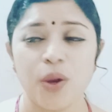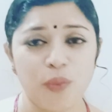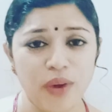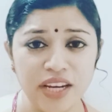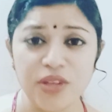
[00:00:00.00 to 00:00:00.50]

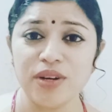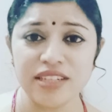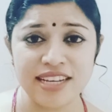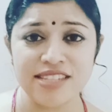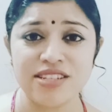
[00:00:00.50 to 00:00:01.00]
When
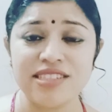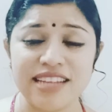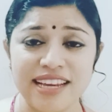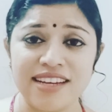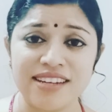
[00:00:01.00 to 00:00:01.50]
your teacher
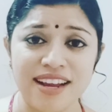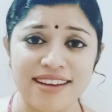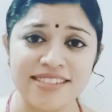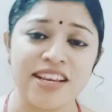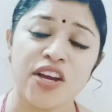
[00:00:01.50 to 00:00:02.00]
take a
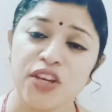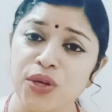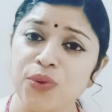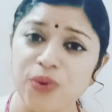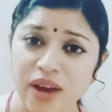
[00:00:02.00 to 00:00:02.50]
class,
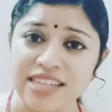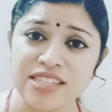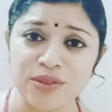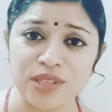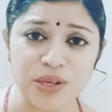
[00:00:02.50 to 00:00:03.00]
you write
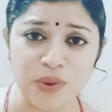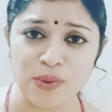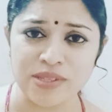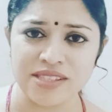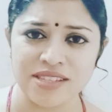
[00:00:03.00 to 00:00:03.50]
down the
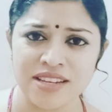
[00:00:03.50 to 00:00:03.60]
notes.